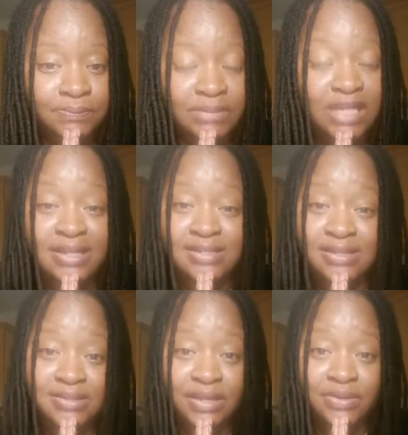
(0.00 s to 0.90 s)
let's
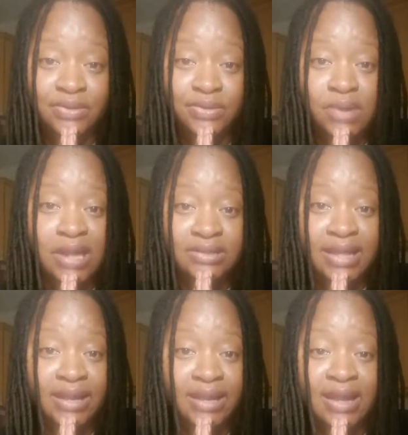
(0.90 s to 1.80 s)
continue to do our
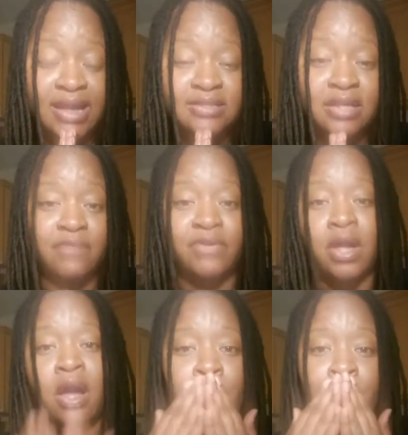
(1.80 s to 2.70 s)
thing, guys. Love
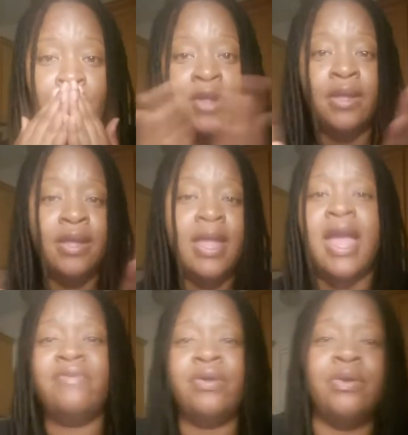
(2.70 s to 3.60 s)
y'all.
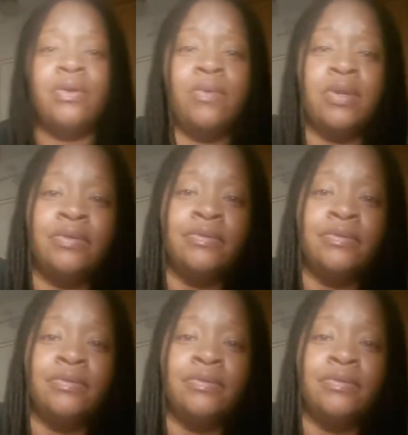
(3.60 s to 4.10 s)
Have a good one.